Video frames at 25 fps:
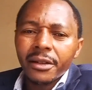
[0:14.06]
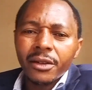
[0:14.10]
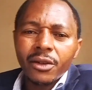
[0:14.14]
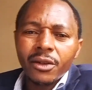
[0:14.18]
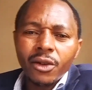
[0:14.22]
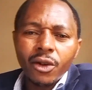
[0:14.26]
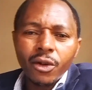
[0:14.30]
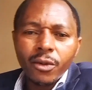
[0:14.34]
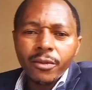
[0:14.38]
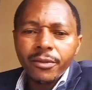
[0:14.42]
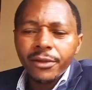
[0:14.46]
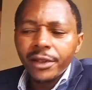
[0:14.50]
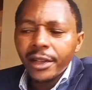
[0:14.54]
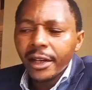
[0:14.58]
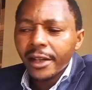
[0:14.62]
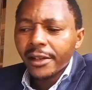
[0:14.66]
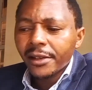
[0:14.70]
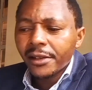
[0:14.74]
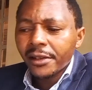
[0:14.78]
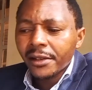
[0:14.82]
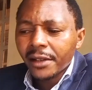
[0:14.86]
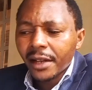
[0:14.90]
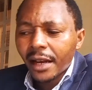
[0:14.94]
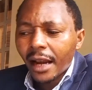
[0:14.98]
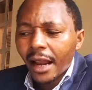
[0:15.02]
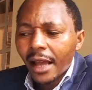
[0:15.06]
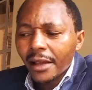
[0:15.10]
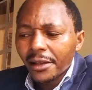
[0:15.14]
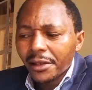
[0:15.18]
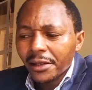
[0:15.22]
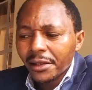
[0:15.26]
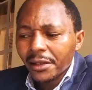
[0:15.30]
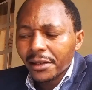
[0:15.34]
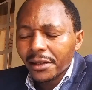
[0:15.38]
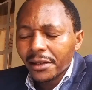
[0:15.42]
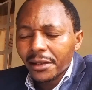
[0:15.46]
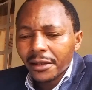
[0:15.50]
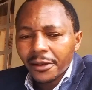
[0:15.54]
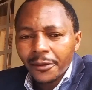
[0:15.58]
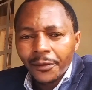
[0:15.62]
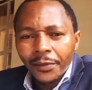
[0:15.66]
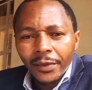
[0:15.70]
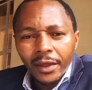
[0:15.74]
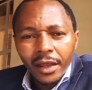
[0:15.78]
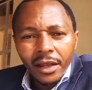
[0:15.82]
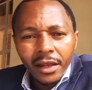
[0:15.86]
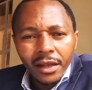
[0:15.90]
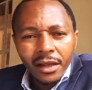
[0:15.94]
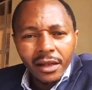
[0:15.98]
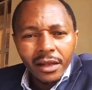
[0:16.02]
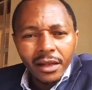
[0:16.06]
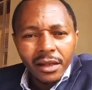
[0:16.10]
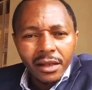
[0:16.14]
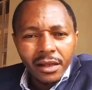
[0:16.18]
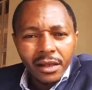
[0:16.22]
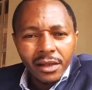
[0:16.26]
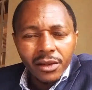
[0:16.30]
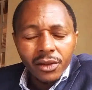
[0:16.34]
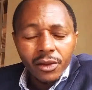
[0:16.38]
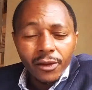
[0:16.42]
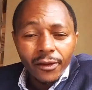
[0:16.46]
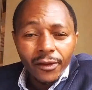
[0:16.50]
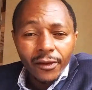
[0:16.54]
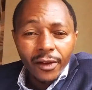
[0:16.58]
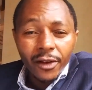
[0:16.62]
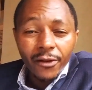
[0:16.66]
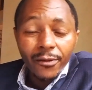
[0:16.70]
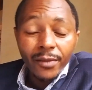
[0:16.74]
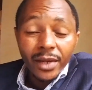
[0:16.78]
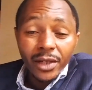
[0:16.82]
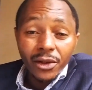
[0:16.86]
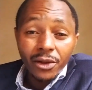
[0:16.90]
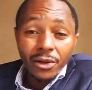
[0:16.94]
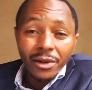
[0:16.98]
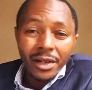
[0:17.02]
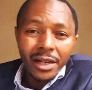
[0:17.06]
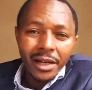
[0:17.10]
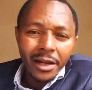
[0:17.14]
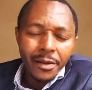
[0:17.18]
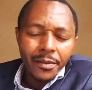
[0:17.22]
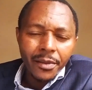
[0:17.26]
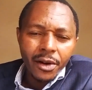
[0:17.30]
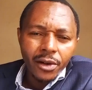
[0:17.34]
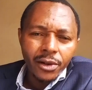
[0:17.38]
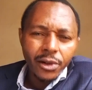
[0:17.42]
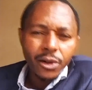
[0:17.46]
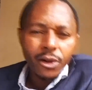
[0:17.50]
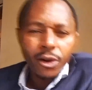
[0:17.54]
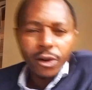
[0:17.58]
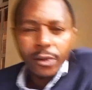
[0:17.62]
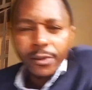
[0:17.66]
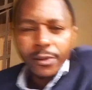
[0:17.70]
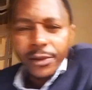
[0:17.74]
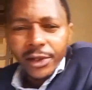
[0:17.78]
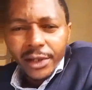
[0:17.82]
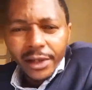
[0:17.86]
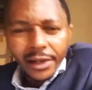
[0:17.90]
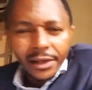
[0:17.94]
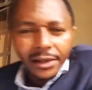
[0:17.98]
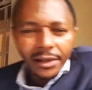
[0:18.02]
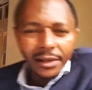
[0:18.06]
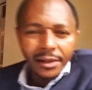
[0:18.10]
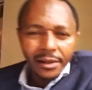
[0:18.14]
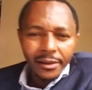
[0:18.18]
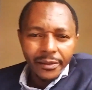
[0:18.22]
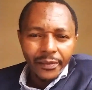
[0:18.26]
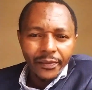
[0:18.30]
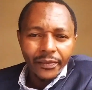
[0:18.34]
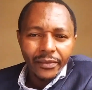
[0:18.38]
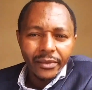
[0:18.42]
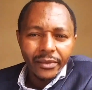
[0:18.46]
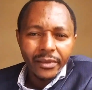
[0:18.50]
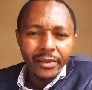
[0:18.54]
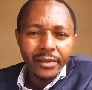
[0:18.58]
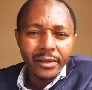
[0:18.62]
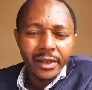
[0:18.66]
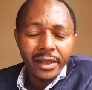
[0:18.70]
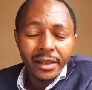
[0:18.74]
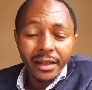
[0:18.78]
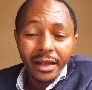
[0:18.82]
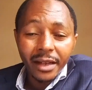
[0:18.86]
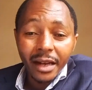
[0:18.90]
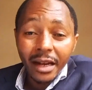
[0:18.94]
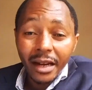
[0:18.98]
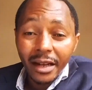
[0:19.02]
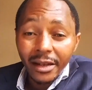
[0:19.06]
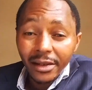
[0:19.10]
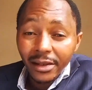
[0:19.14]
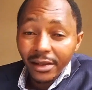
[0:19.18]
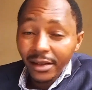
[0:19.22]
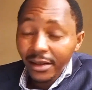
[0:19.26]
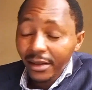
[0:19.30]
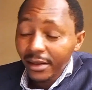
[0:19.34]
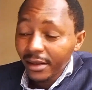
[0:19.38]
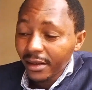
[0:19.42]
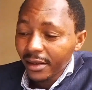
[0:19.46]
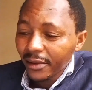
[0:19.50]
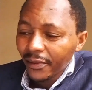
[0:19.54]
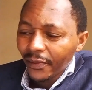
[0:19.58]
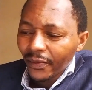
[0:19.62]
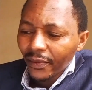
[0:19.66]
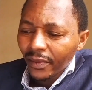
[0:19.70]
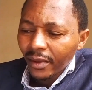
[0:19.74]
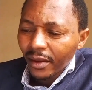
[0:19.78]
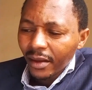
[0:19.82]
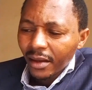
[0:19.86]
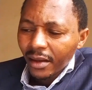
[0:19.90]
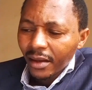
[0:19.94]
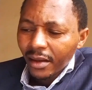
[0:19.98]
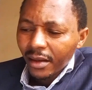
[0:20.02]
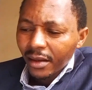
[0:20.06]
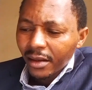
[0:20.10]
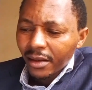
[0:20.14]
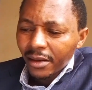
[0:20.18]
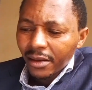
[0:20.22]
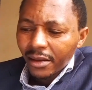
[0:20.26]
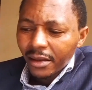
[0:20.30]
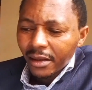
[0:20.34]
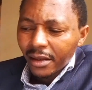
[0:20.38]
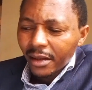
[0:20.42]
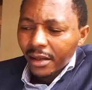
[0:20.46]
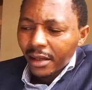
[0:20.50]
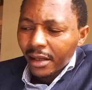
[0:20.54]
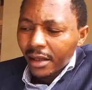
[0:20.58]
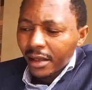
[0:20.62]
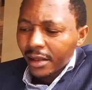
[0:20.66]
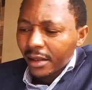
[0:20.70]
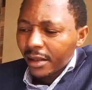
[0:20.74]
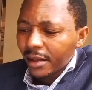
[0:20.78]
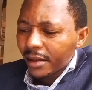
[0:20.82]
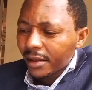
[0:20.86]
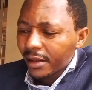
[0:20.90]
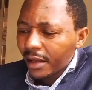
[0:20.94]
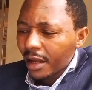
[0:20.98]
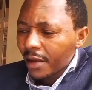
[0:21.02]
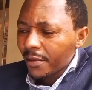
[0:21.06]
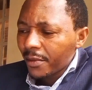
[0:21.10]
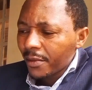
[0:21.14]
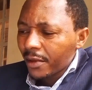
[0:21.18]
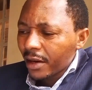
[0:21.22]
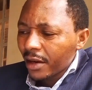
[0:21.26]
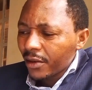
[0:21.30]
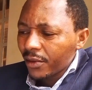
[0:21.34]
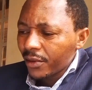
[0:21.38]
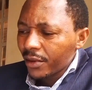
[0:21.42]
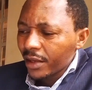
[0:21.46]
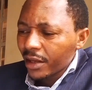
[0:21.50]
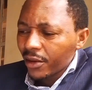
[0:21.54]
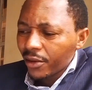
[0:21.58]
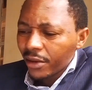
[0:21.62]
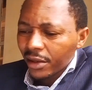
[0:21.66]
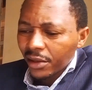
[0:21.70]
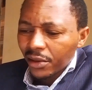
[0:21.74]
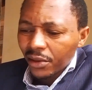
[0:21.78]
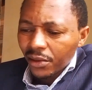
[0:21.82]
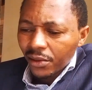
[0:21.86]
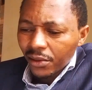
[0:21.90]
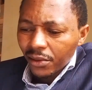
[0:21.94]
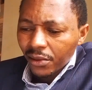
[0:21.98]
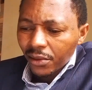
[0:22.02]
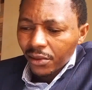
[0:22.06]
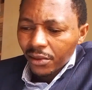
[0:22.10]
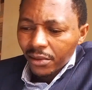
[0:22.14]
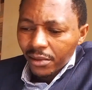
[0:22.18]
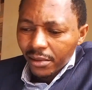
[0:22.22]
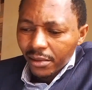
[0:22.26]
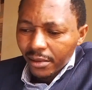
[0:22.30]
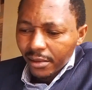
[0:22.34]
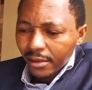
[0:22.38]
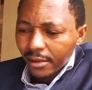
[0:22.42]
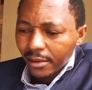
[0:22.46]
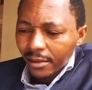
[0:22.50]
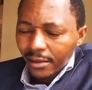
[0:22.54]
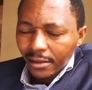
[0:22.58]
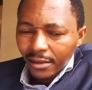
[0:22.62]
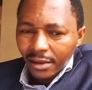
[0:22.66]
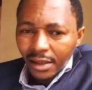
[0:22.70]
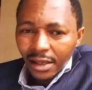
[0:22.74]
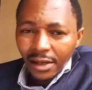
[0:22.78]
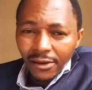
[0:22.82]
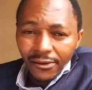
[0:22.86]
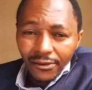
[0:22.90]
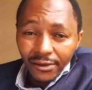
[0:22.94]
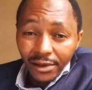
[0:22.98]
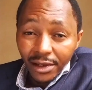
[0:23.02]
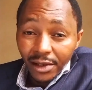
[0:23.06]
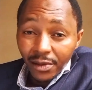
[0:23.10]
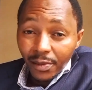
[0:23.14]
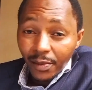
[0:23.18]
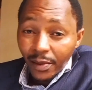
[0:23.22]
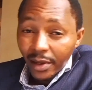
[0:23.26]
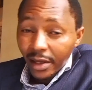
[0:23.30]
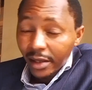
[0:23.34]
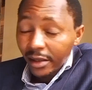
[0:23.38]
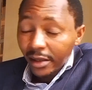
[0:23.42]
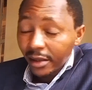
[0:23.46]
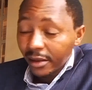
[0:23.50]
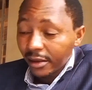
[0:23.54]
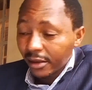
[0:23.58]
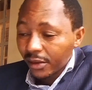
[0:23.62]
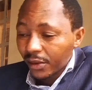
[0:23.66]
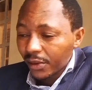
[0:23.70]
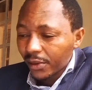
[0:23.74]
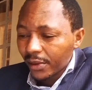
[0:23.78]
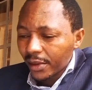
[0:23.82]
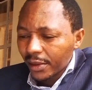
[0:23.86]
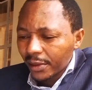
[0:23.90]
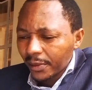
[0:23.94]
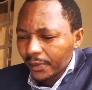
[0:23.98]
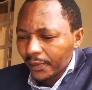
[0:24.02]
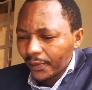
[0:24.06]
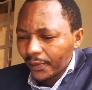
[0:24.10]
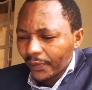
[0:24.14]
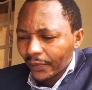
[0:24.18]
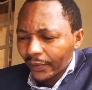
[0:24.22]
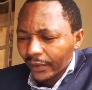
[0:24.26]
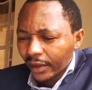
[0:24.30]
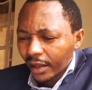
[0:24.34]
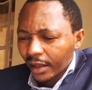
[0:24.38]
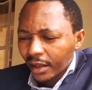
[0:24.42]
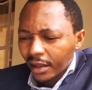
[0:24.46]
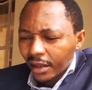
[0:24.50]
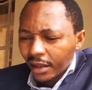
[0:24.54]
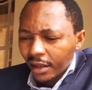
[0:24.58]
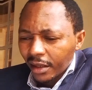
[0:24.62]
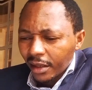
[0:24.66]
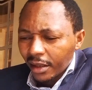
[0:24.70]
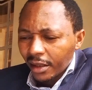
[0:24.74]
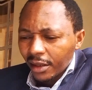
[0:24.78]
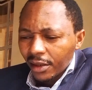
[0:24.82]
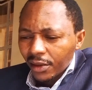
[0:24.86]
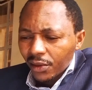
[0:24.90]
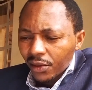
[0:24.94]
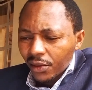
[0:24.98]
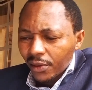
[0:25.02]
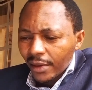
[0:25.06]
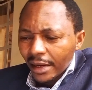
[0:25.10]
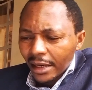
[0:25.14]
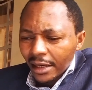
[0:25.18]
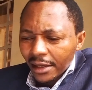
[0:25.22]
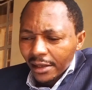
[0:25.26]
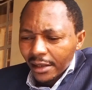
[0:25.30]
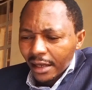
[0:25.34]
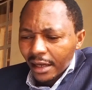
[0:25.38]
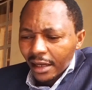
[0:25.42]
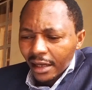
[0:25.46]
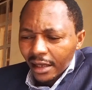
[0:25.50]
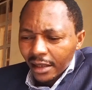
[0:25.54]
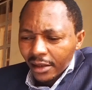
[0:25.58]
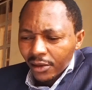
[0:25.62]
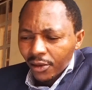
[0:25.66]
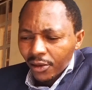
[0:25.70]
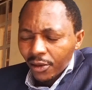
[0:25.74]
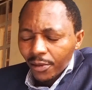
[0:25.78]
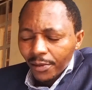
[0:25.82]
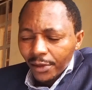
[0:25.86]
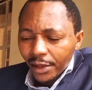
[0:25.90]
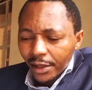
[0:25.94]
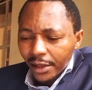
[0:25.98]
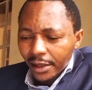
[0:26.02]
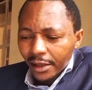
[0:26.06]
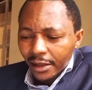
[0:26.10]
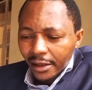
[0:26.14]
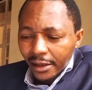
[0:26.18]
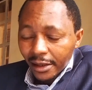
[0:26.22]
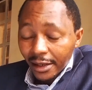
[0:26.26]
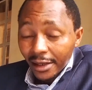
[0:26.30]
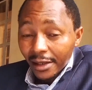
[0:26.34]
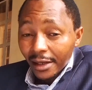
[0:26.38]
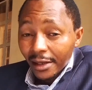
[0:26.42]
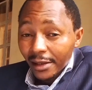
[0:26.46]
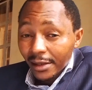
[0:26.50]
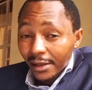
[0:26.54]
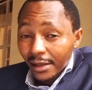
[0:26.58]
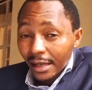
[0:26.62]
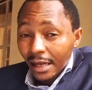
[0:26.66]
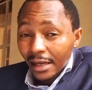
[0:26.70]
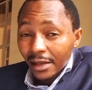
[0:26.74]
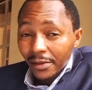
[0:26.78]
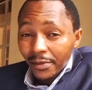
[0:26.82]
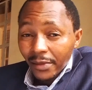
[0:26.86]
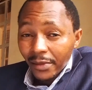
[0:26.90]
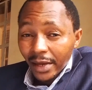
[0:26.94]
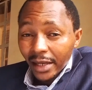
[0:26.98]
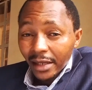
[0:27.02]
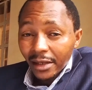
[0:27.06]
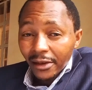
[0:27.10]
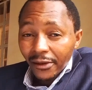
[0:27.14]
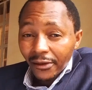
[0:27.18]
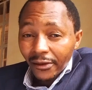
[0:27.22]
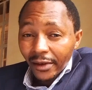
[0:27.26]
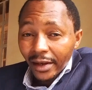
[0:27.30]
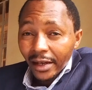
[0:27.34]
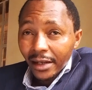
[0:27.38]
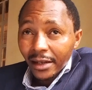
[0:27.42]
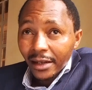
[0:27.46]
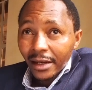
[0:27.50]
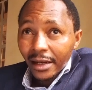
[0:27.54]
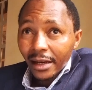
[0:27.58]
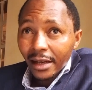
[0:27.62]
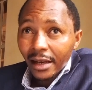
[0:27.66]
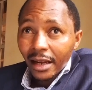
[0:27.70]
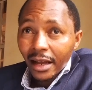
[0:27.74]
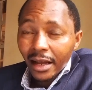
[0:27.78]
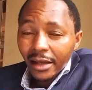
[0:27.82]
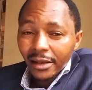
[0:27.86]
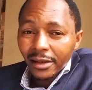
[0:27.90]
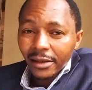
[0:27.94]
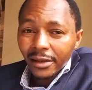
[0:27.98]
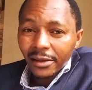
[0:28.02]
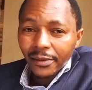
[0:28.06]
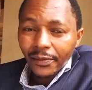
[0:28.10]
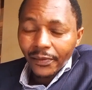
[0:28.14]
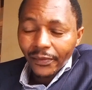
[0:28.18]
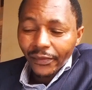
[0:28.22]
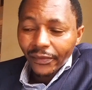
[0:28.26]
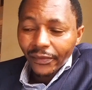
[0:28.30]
objects and classes. So far, we've been talking about objects and classes, and this time around, we are going to delve deeper into them. So what is an object? Let us start by defining a class.